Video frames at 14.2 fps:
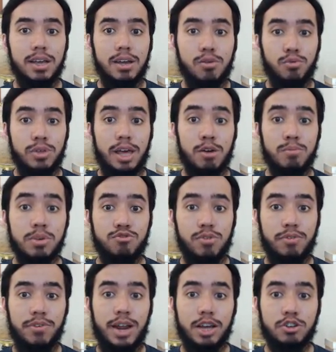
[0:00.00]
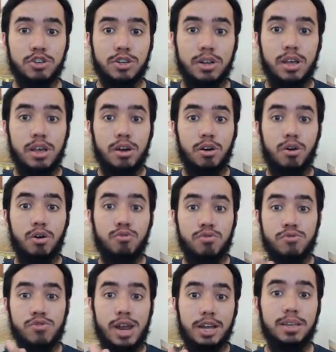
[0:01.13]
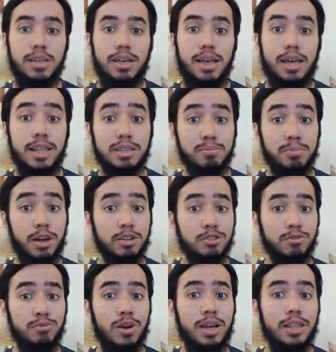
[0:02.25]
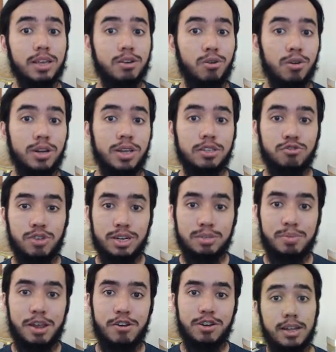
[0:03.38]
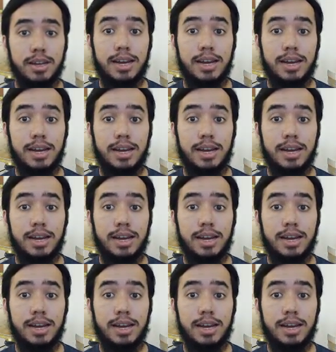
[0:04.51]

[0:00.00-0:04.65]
without much reflection or refraction, and that's part of why the cornea is transparent.